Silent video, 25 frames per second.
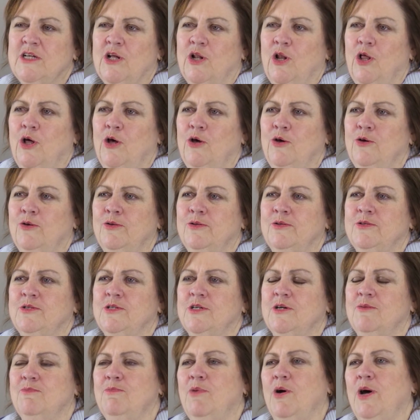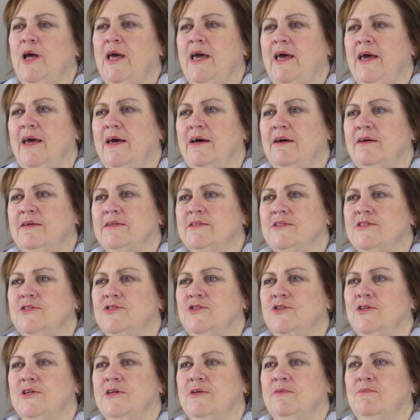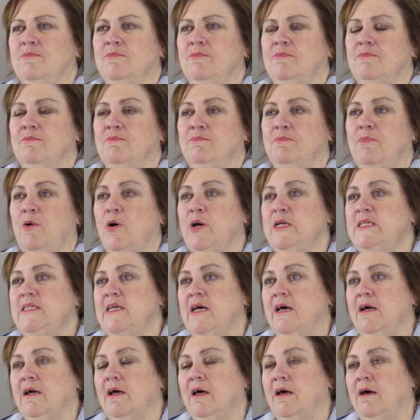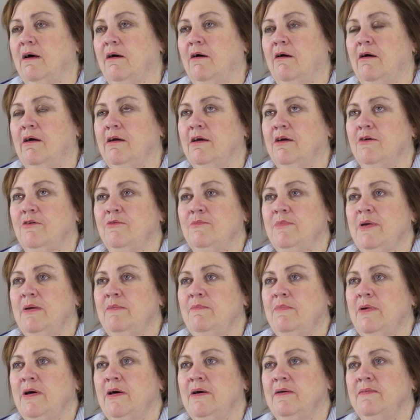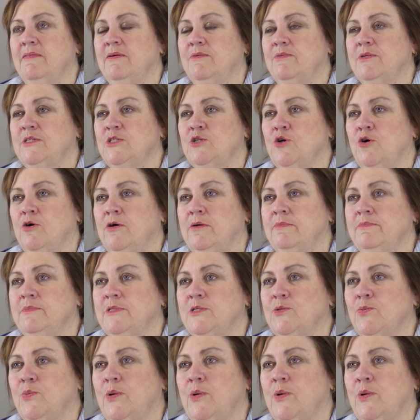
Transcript: clothes, you can buy a house, you can buy tucker. I can remember there were times